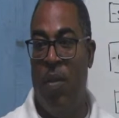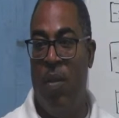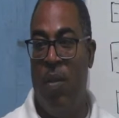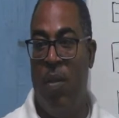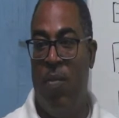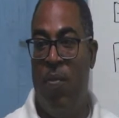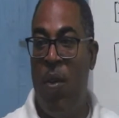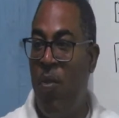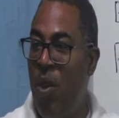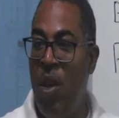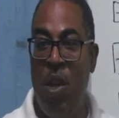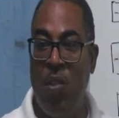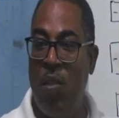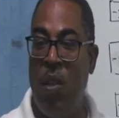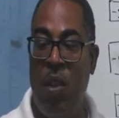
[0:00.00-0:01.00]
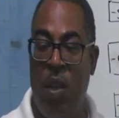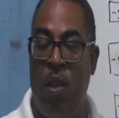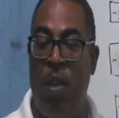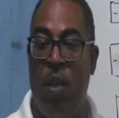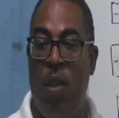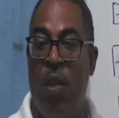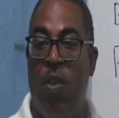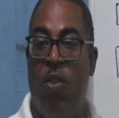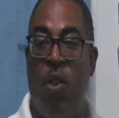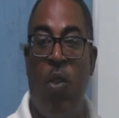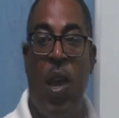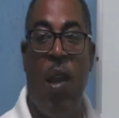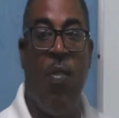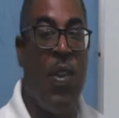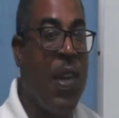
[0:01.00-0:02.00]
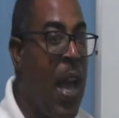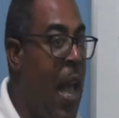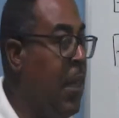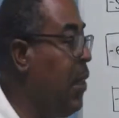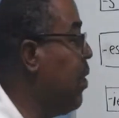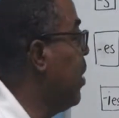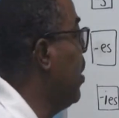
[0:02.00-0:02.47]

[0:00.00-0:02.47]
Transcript: Very easy. So you have cat.